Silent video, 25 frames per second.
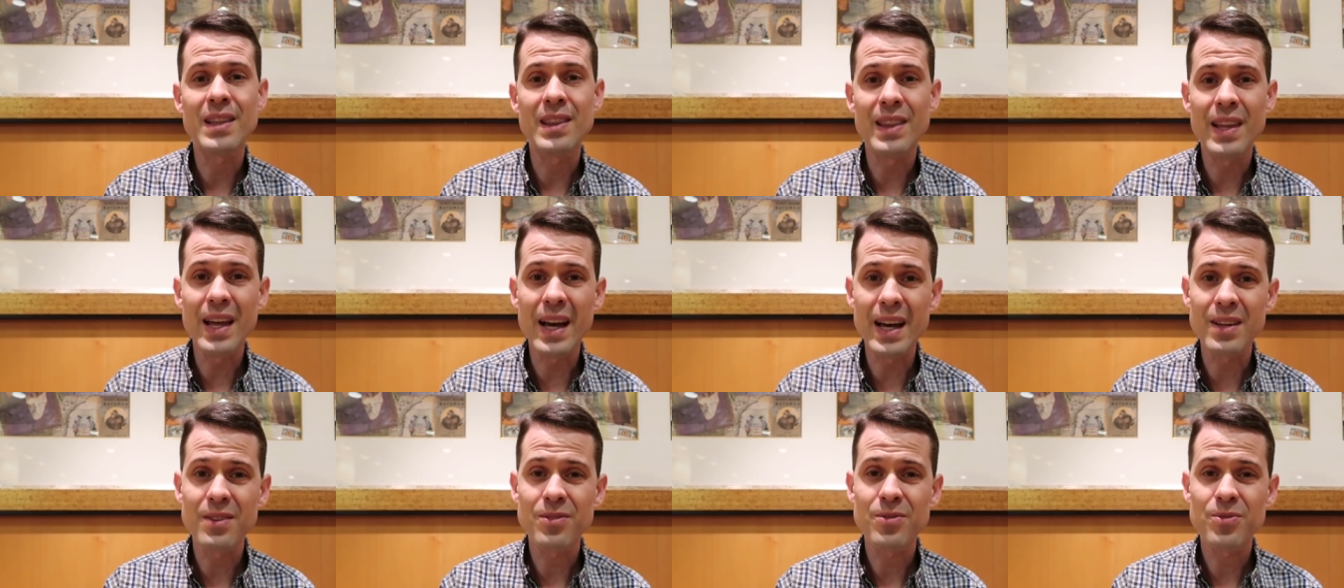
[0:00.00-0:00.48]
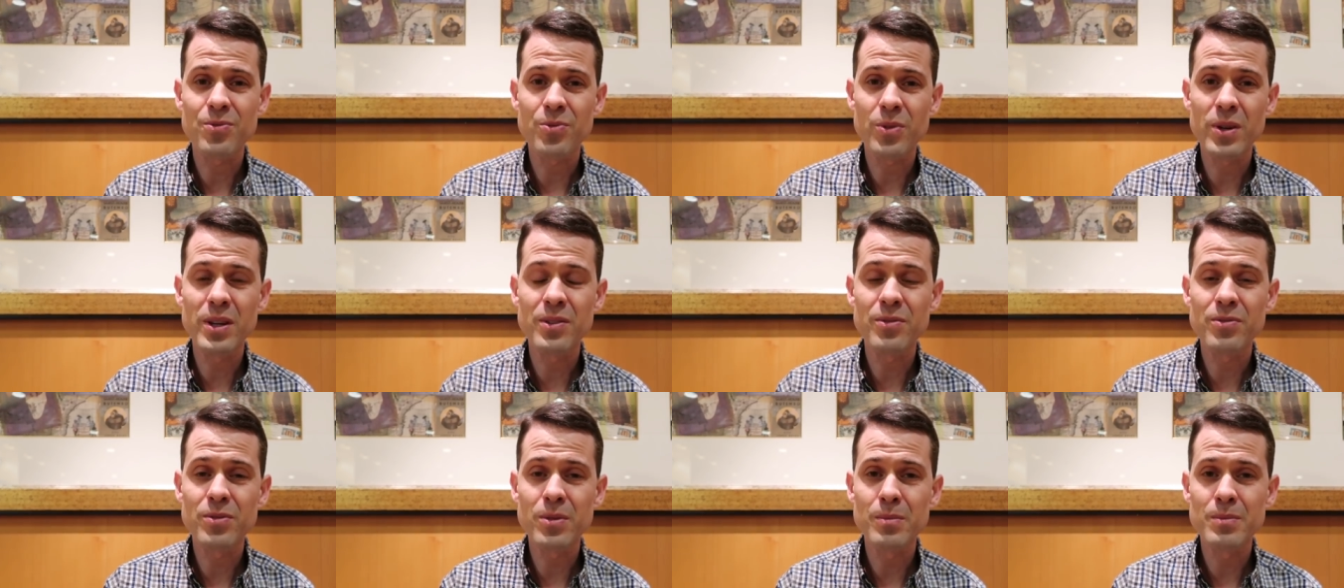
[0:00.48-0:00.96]
life
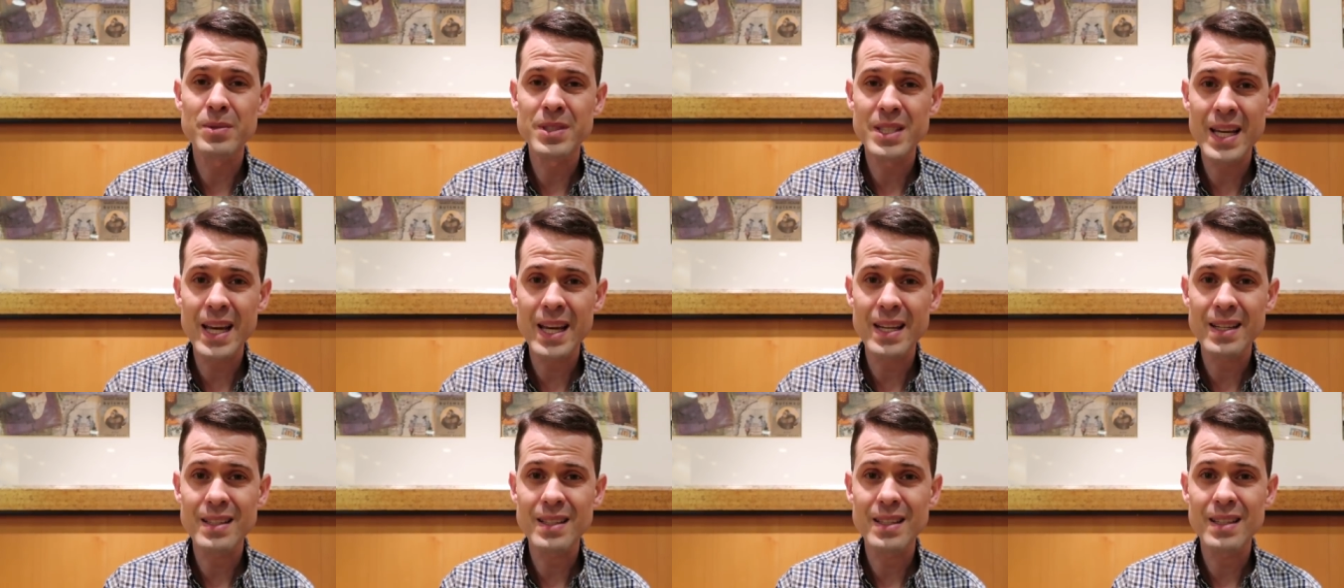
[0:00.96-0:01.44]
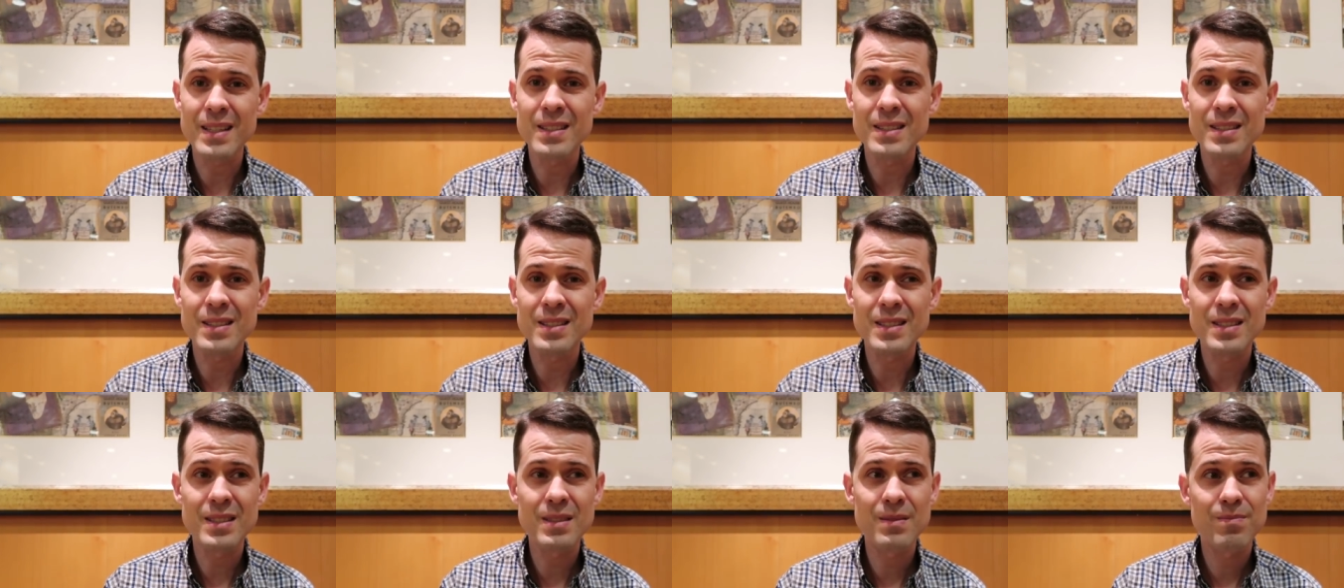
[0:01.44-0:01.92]
free from debt
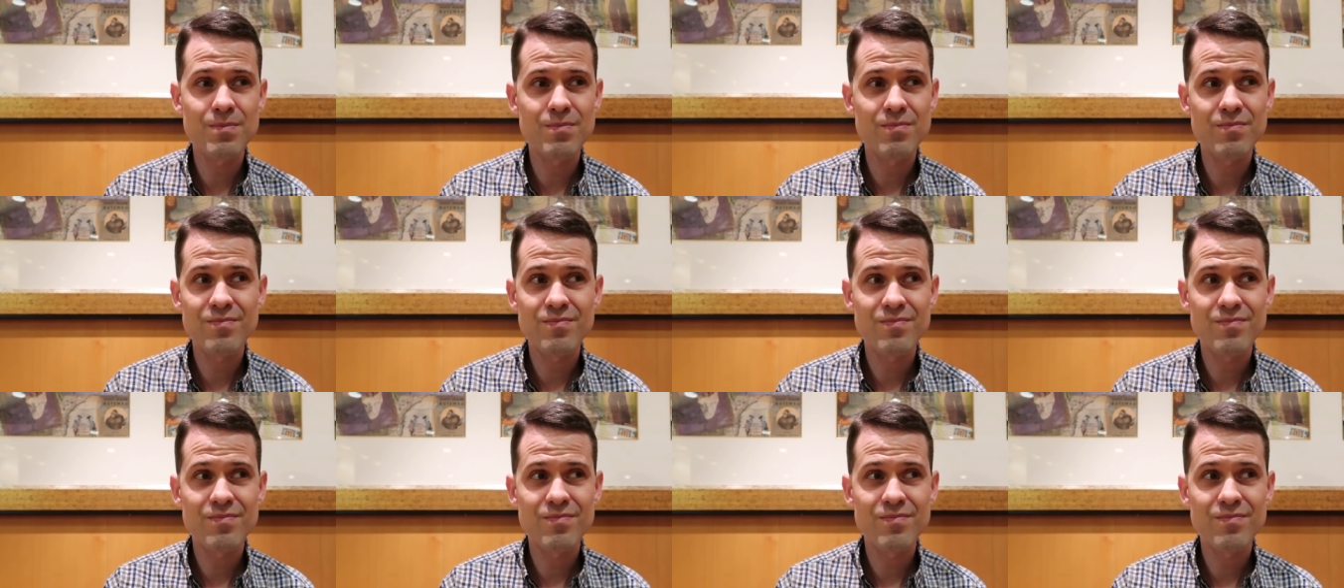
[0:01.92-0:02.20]
is